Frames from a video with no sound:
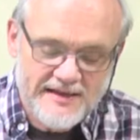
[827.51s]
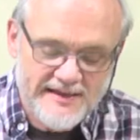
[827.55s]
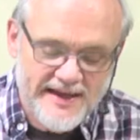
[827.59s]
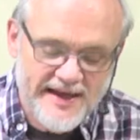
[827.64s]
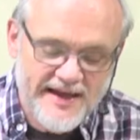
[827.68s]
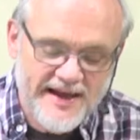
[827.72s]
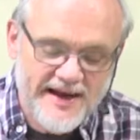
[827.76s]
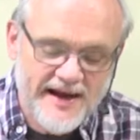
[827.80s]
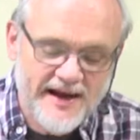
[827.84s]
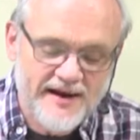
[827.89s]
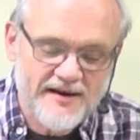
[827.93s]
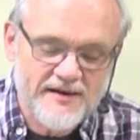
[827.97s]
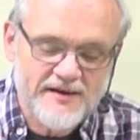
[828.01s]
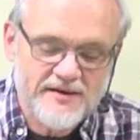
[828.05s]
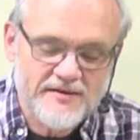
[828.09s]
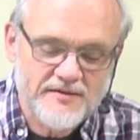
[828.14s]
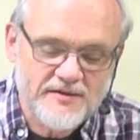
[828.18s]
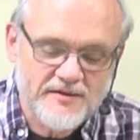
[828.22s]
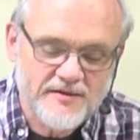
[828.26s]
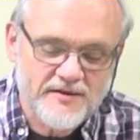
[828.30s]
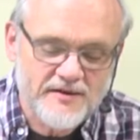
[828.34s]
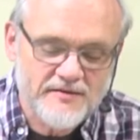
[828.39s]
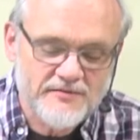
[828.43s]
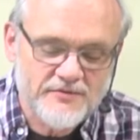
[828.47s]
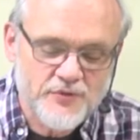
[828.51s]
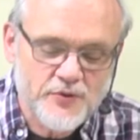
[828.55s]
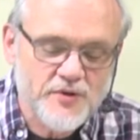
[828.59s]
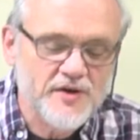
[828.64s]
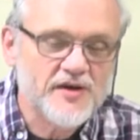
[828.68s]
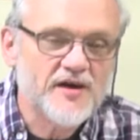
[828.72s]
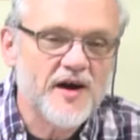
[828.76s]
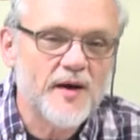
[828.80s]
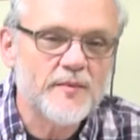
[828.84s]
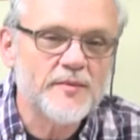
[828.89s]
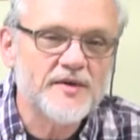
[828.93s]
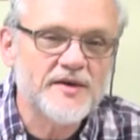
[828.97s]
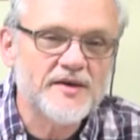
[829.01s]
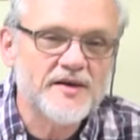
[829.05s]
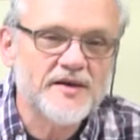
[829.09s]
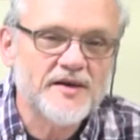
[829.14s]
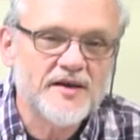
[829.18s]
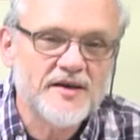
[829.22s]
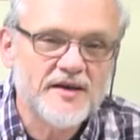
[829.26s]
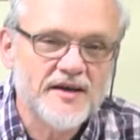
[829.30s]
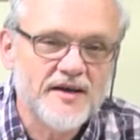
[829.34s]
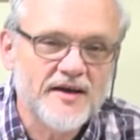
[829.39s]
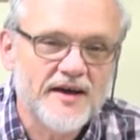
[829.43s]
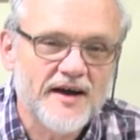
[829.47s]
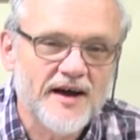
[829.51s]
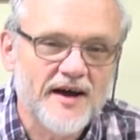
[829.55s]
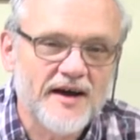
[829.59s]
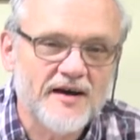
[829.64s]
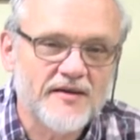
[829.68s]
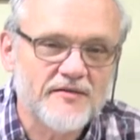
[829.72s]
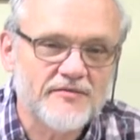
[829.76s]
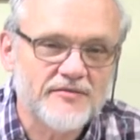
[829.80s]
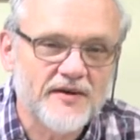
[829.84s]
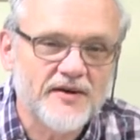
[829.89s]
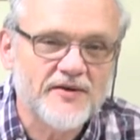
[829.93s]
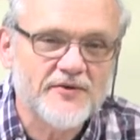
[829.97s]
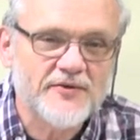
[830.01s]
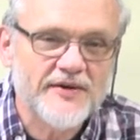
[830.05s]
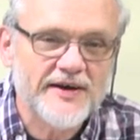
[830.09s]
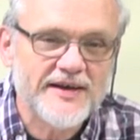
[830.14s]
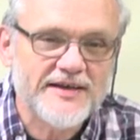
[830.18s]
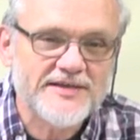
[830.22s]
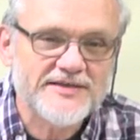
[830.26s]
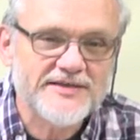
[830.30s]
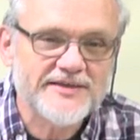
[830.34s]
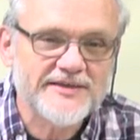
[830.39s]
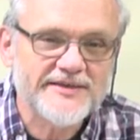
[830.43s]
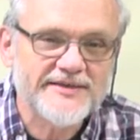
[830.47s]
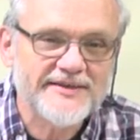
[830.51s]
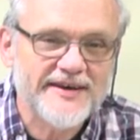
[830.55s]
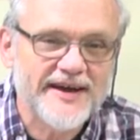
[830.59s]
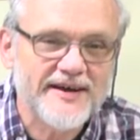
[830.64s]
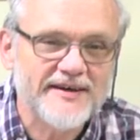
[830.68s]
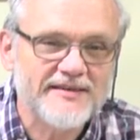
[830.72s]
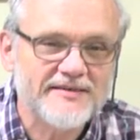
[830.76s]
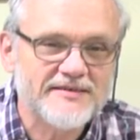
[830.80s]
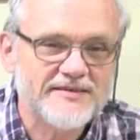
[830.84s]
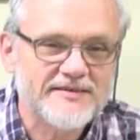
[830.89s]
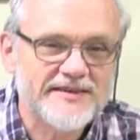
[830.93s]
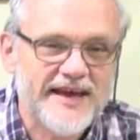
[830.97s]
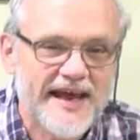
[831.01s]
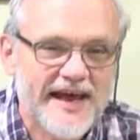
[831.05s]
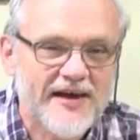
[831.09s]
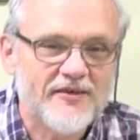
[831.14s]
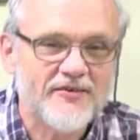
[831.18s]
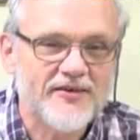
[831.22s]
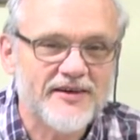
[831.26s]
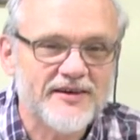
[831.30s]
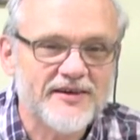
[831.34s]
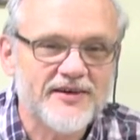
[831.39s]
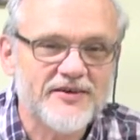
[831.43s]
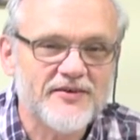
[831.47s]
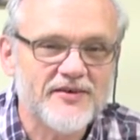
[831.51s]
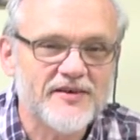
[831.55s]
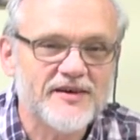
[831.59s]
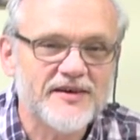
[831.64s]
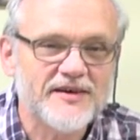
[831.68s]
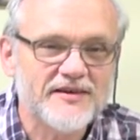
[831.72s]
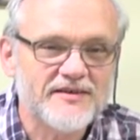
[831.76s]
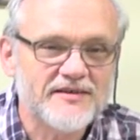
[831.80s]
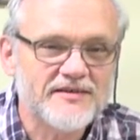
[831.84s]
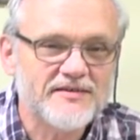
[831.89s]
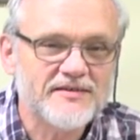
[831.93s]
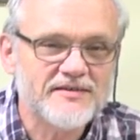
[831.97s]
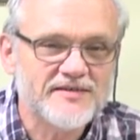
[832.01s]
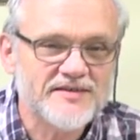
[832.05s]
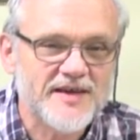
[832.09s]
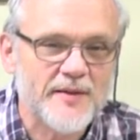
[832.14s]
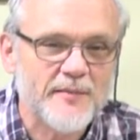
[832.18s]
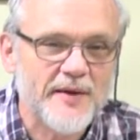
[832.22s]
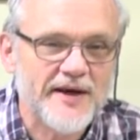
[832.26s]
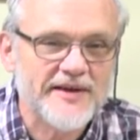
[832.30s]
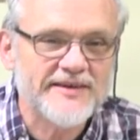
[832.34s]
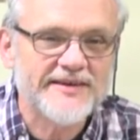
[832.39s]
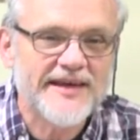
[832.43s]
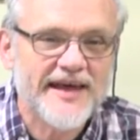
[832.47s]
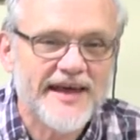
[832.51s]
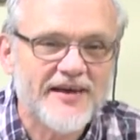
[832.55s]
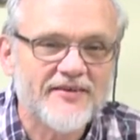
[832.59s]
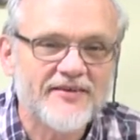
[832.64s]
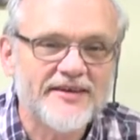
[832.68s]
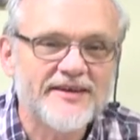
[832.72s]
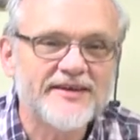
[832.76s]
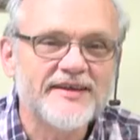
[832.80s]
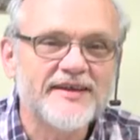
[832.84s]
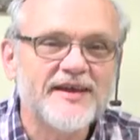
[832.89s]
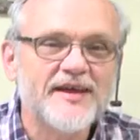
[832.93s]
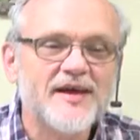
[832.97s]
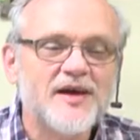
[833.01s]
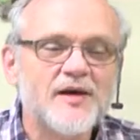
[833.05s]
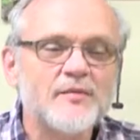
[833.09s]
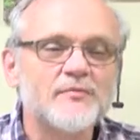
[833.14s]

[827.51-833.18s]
like our food cupboard uh, fundraiser, uh, talent or semi talent,